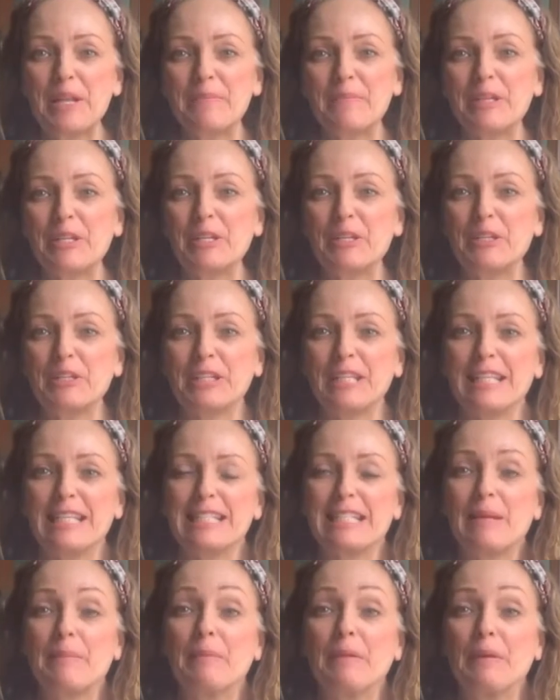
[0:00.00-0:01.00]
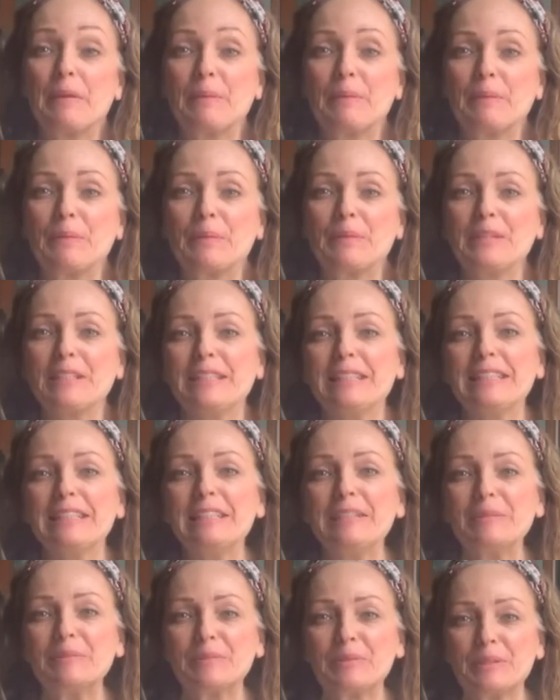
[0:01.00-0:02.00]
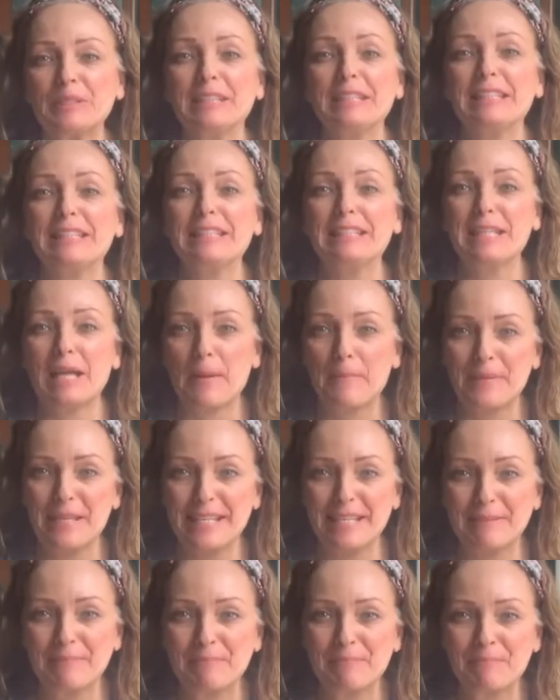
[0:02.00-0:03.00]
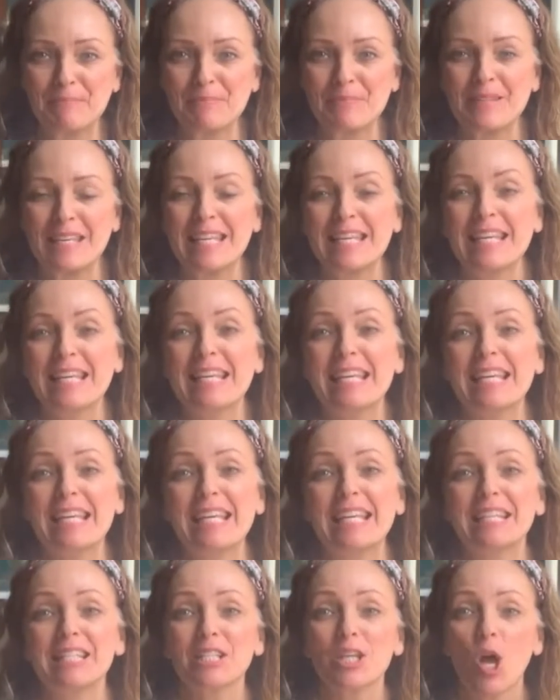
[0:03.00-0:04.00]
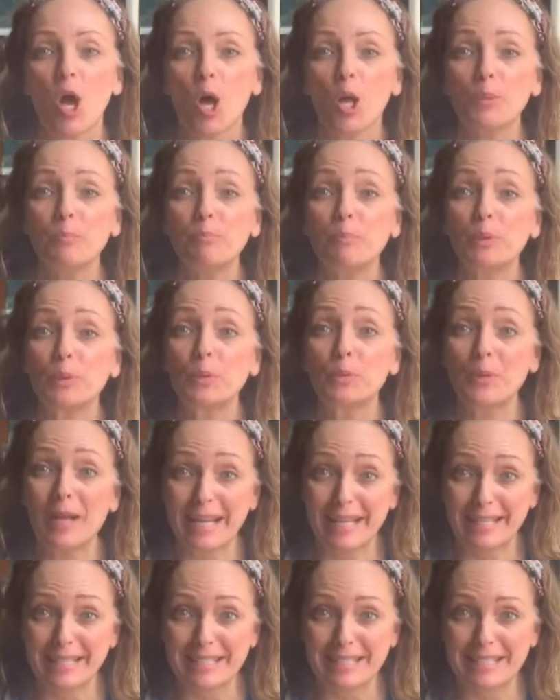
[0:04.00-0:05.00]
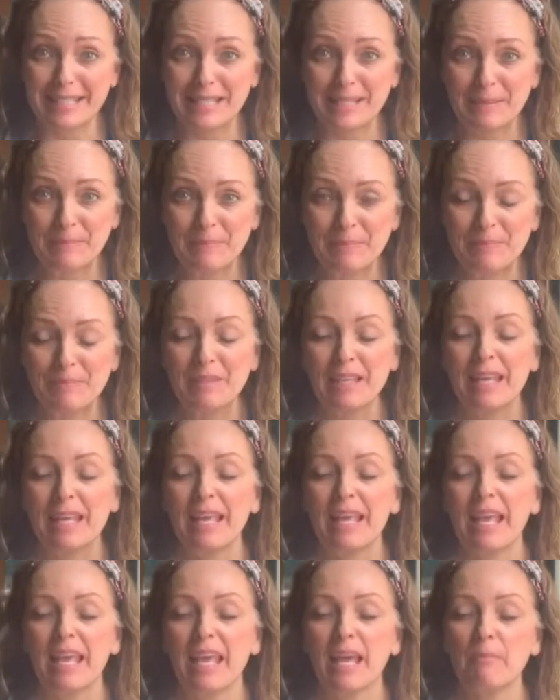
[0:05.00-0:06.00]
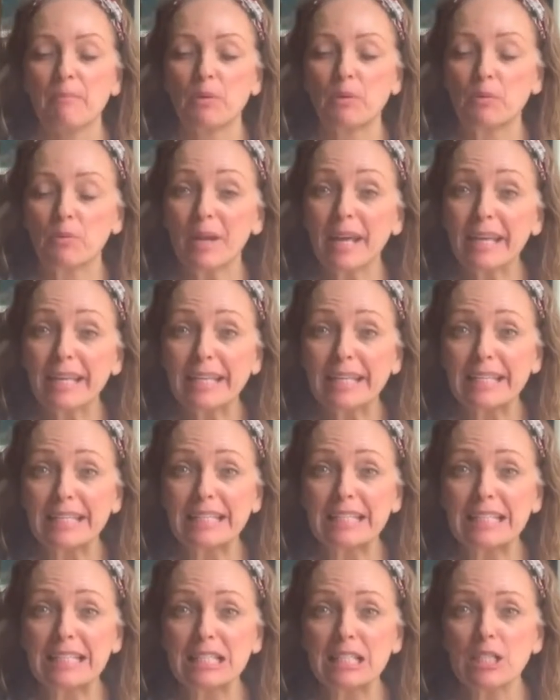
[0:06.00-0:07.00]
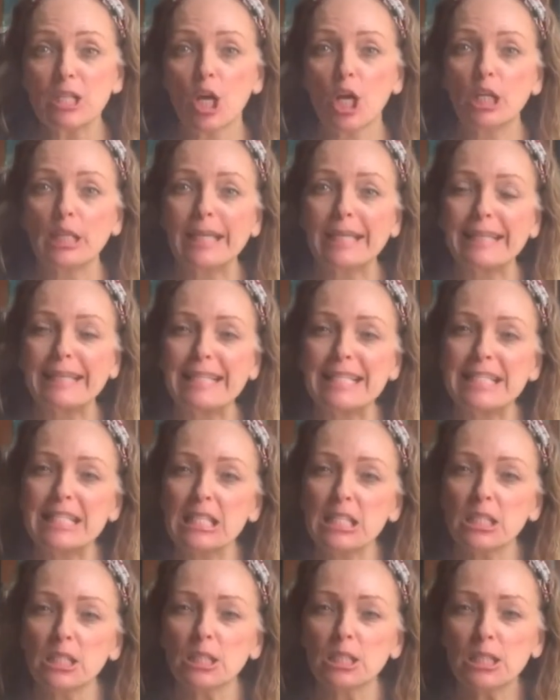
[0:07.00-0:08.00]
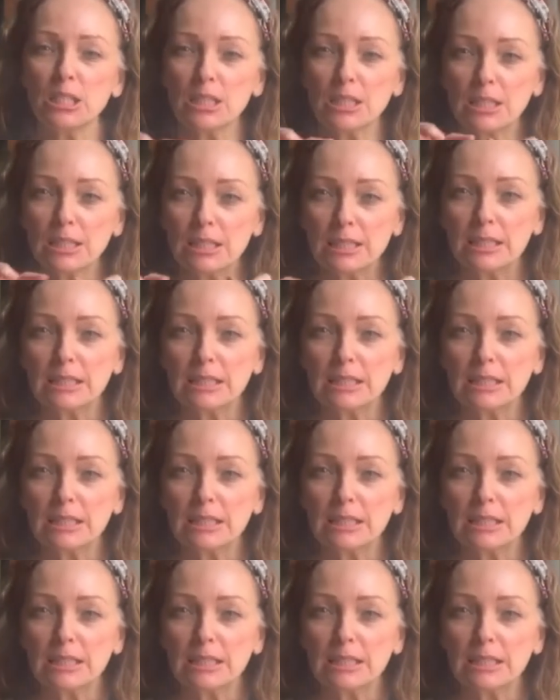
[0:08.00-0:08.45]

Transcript: to be cooking something really, really yummy. It's called Bourekas. And Bourekas are like these little